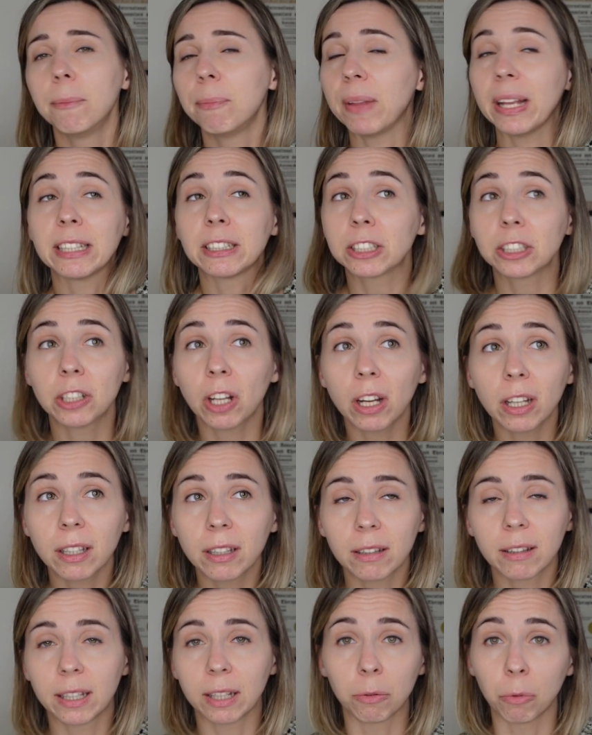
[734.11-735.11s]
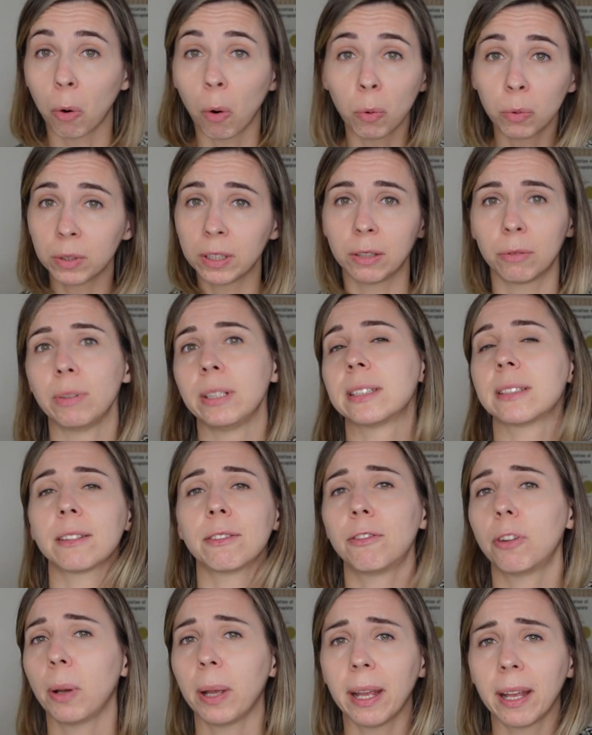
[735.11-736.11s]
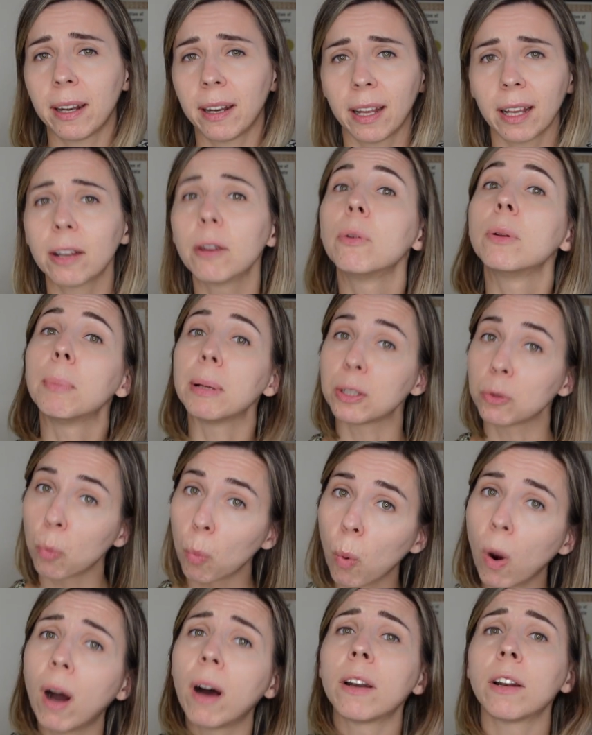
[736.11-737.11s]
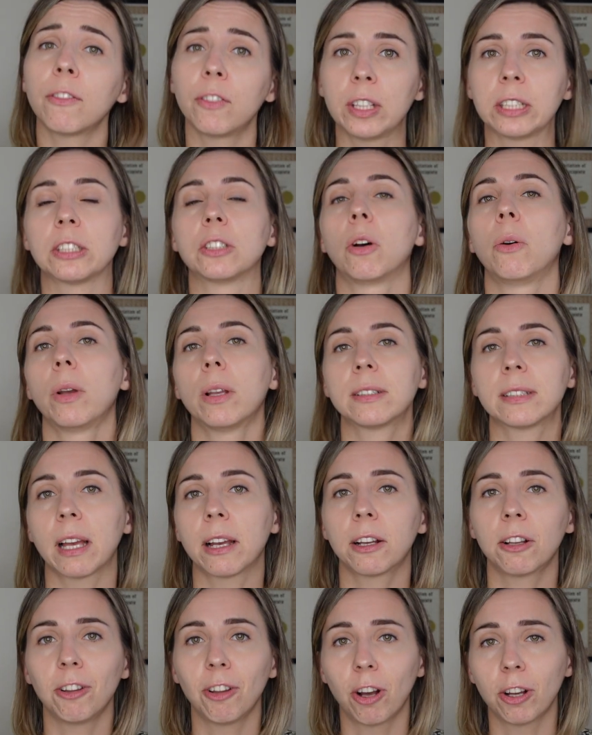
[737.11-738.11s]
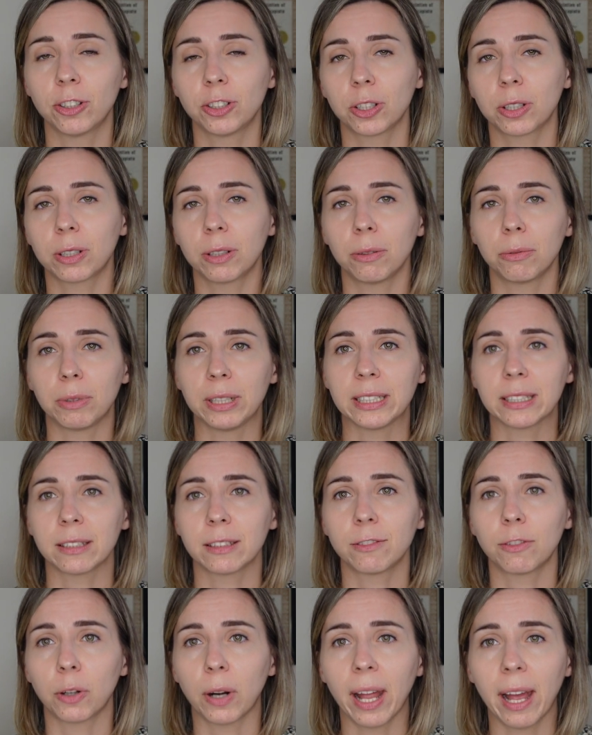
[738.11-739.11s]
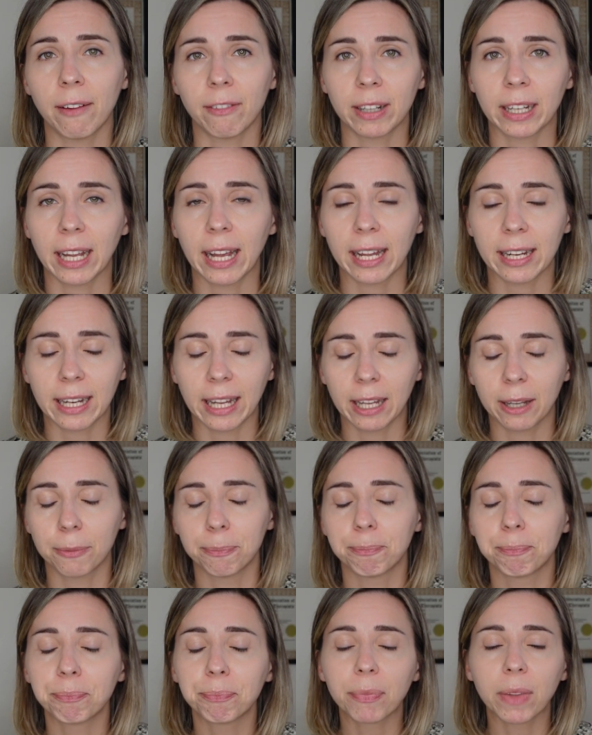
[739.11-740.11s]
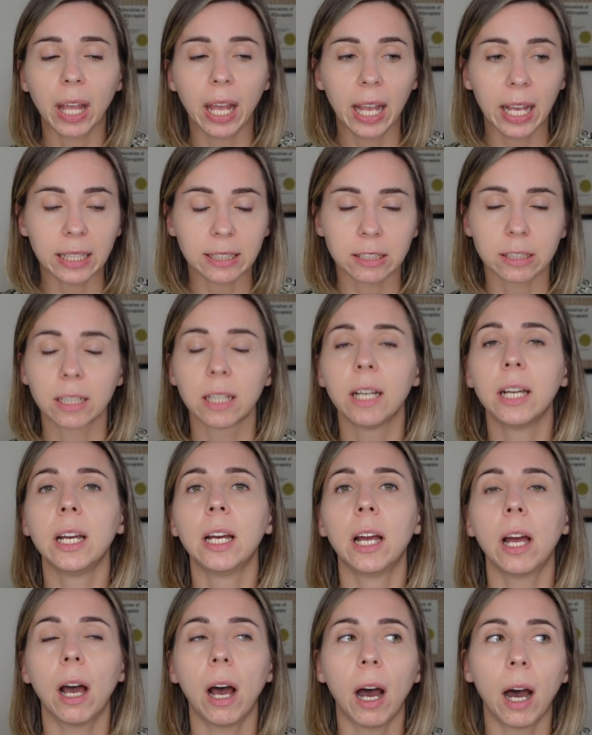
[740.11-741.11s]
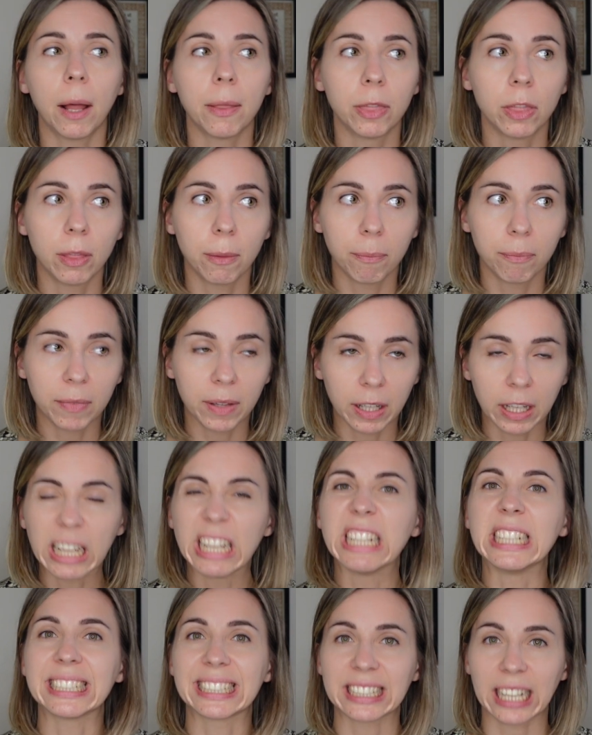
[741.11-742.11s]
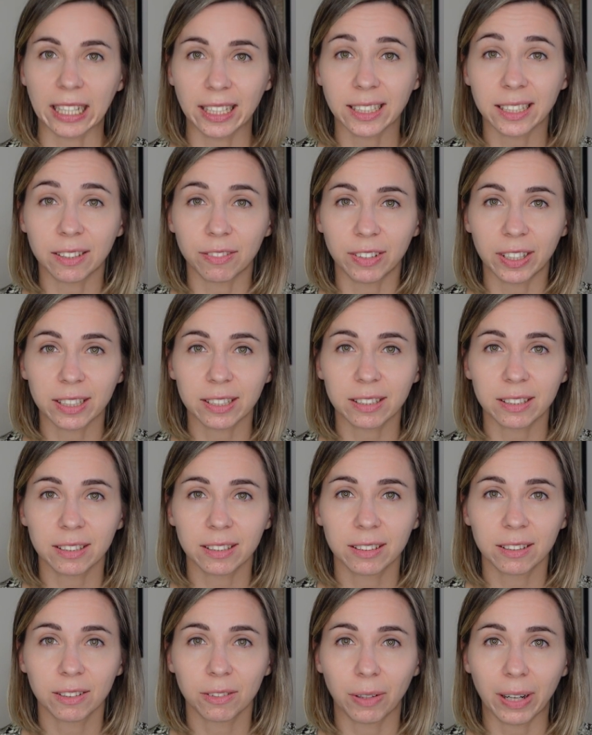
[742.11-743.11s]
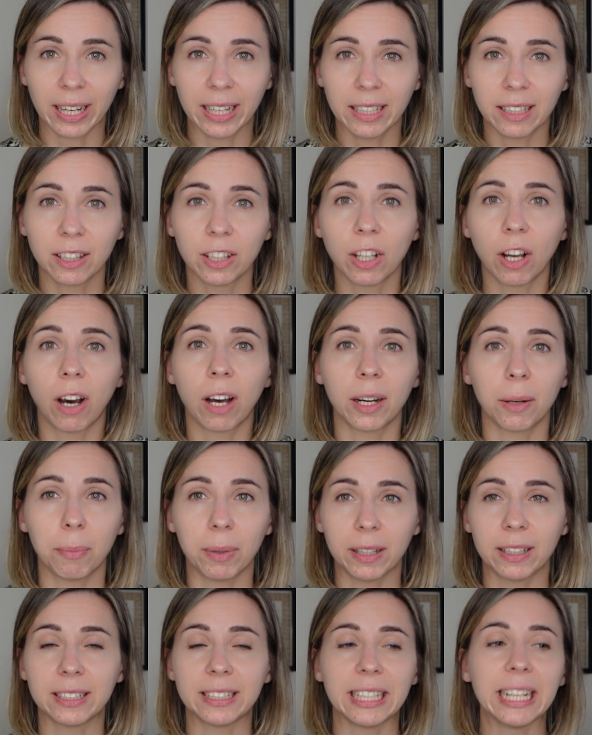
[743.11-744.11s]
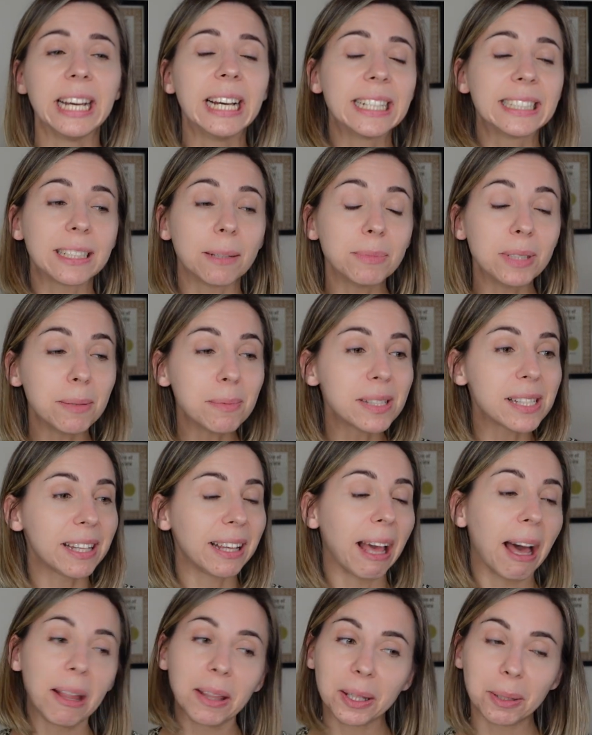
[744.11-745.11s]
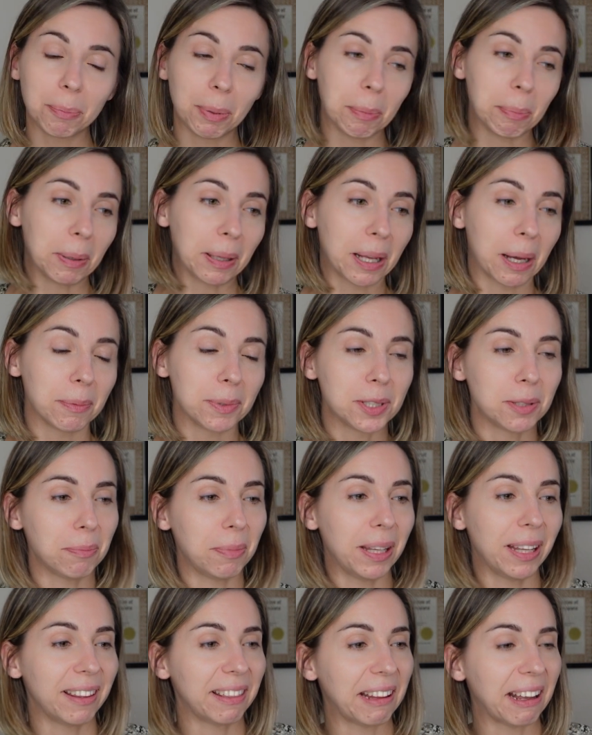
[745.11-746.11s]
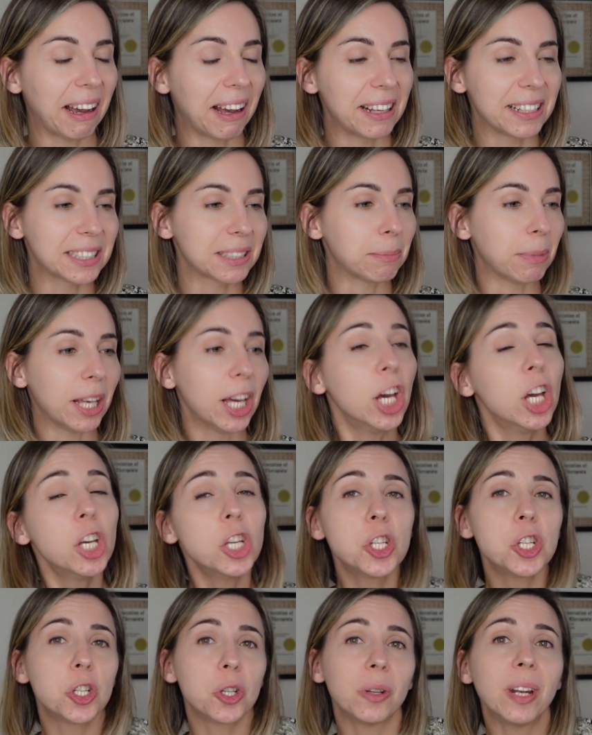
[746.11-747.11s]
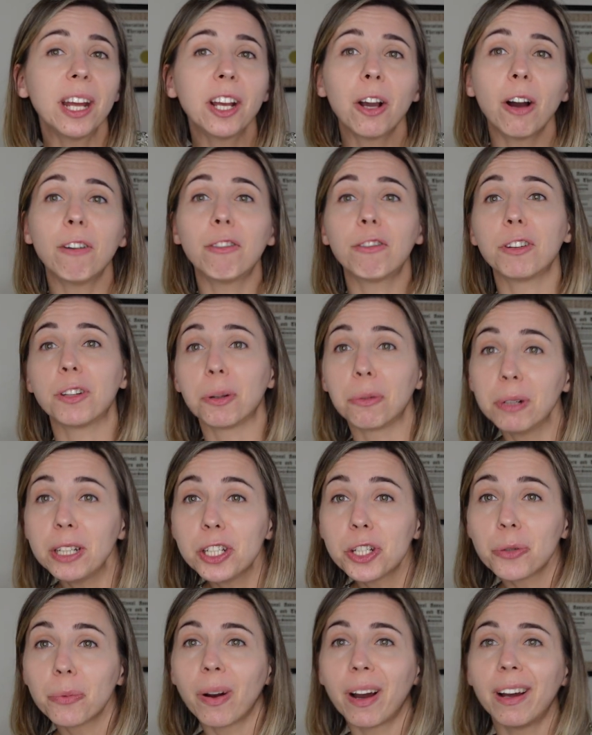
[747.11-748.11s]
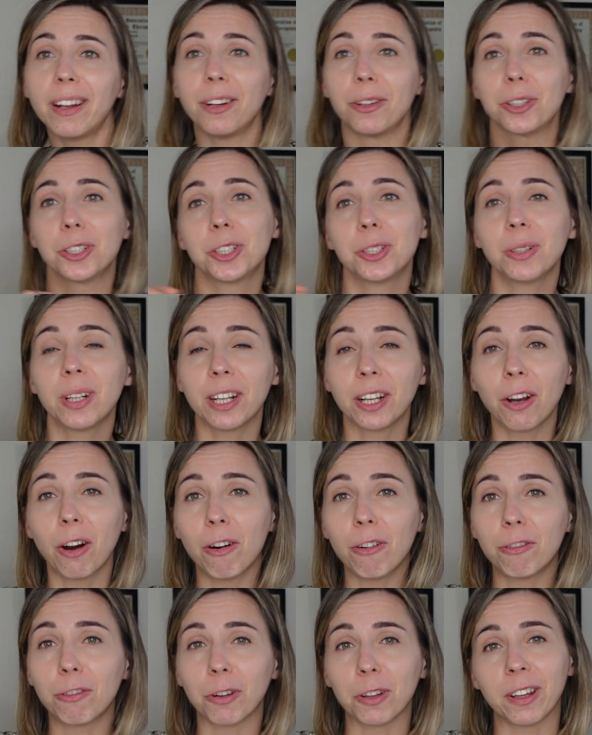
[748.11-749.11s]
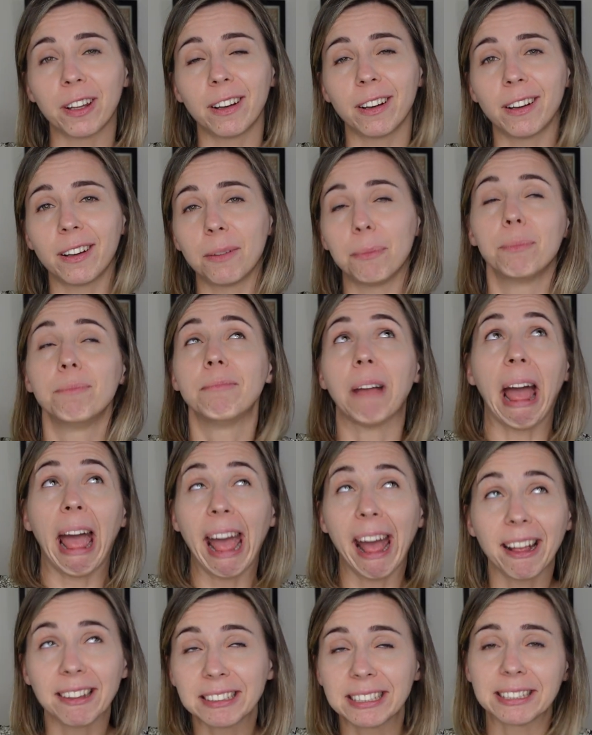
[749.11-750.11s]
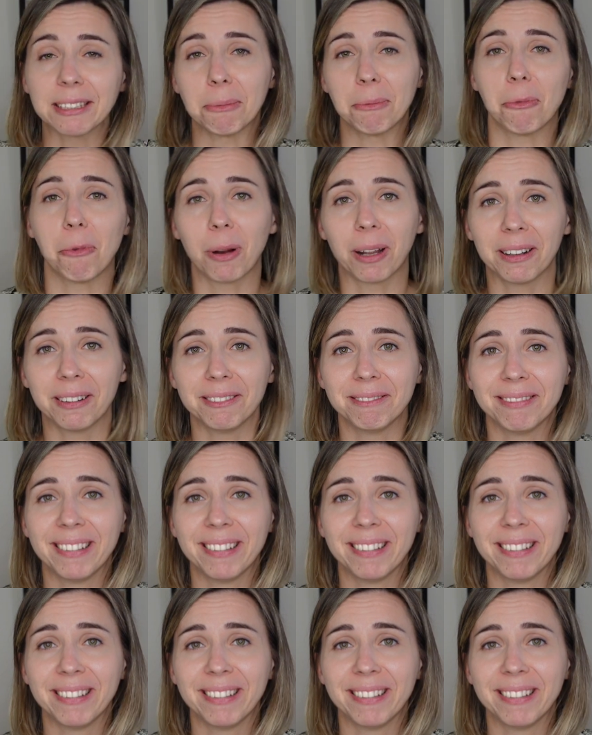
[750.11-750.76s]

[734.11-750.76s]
It's not the only reason for headache, but one of the psychological reasons for having a headache is um, indecisiveness. Right? Not ability. Sometimes young people come to me and they ask me, should I go for the rich one or should I go for the handsome one?